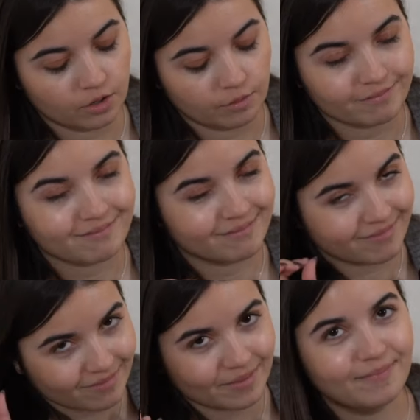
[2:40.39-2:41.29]
So
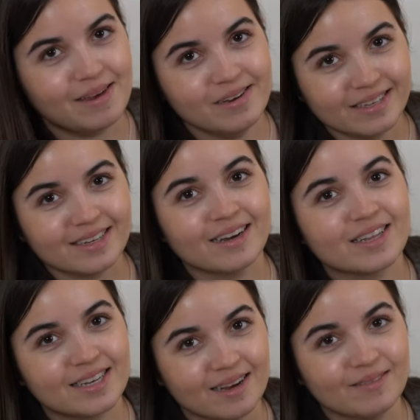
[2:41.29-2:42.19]
maybe it's now
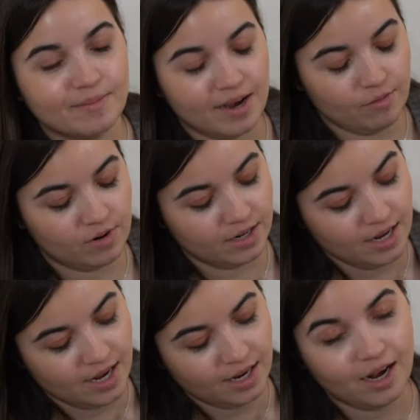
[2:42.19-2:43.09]
the time to buy one.
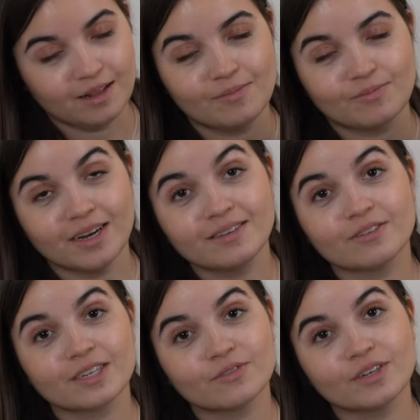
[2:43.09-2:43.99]
The price
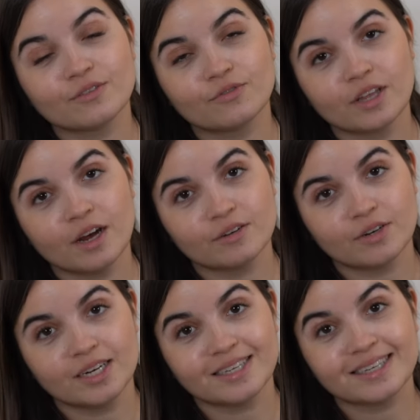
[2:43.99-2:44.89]
for this one is
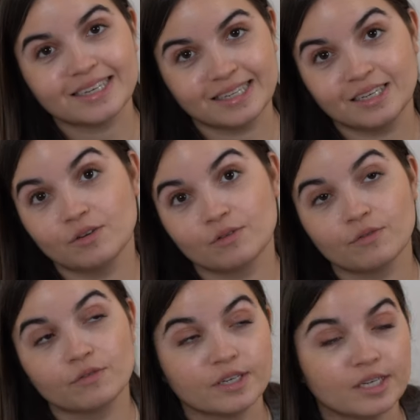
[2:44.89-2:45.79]
360
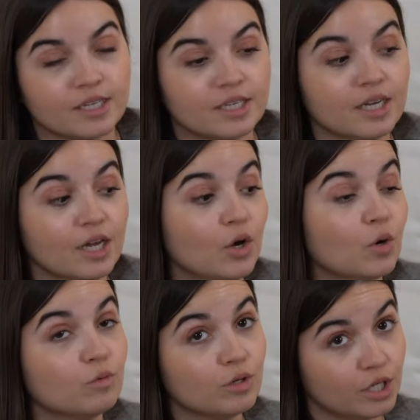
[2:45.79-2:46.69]
euros, 360,
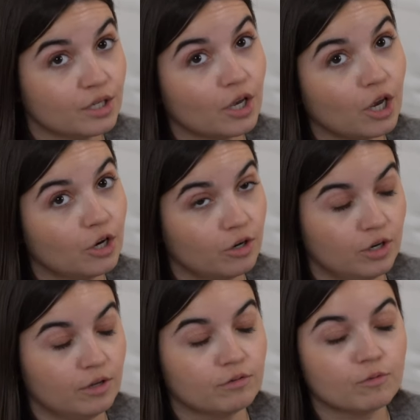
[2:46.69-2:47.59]
which is a
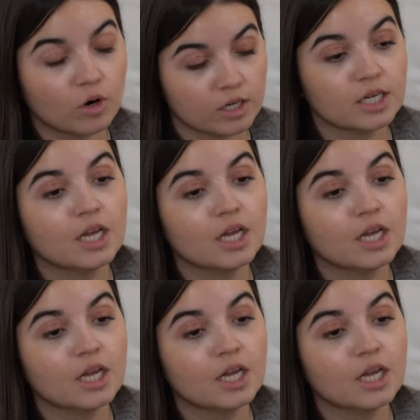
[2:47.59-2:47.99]
good one.